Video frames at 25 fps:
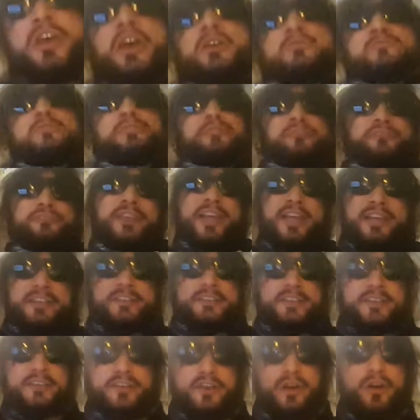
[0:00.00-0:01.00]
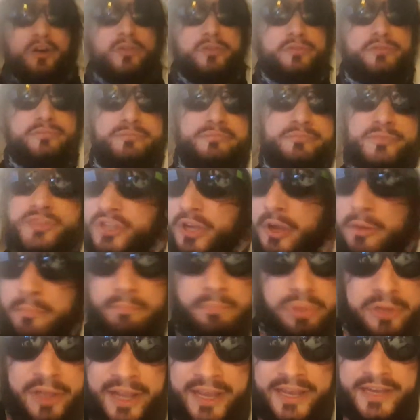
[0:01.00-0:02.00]
reflected on
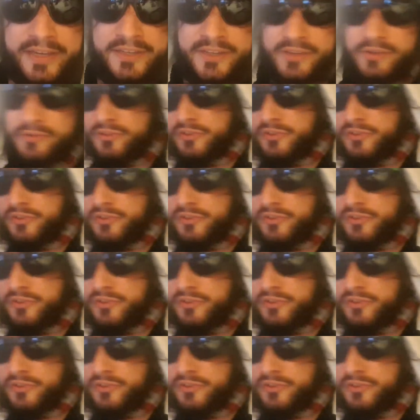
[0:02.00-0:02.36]
some place or